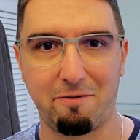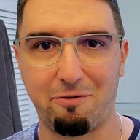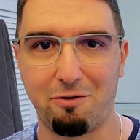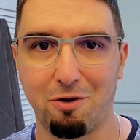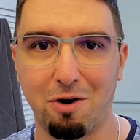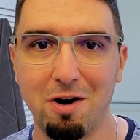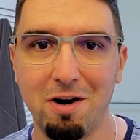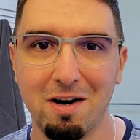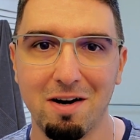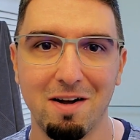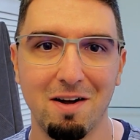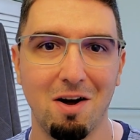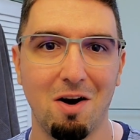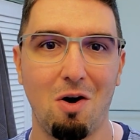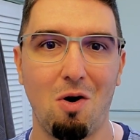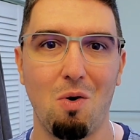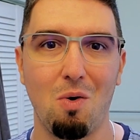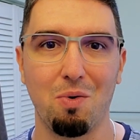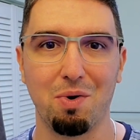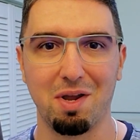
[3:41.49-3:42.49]
for
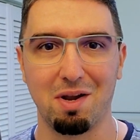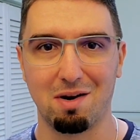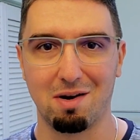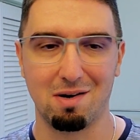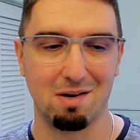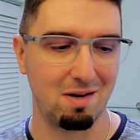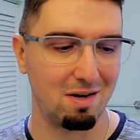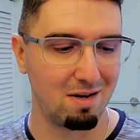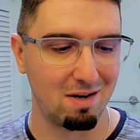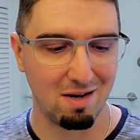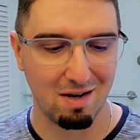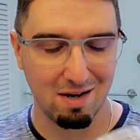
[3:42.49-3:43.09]
all year,